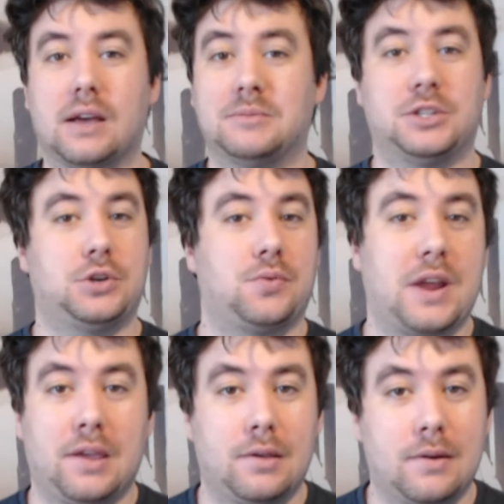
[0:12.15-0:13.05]
I'm just a
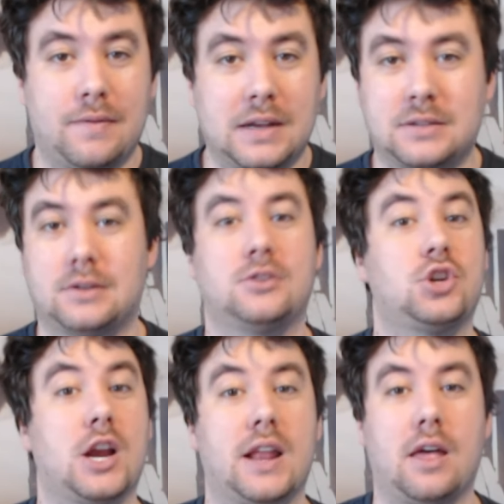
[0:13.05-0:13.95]
regular investor
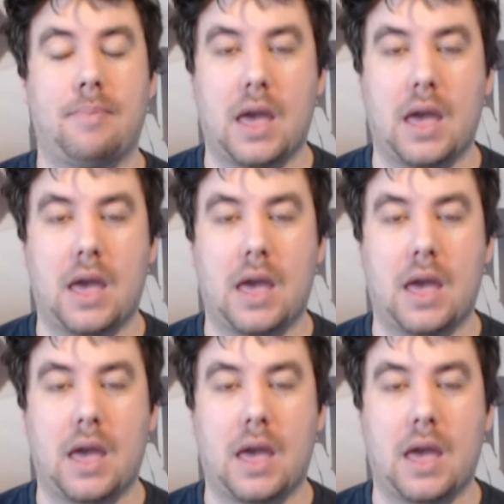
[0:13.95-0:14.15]
trying to help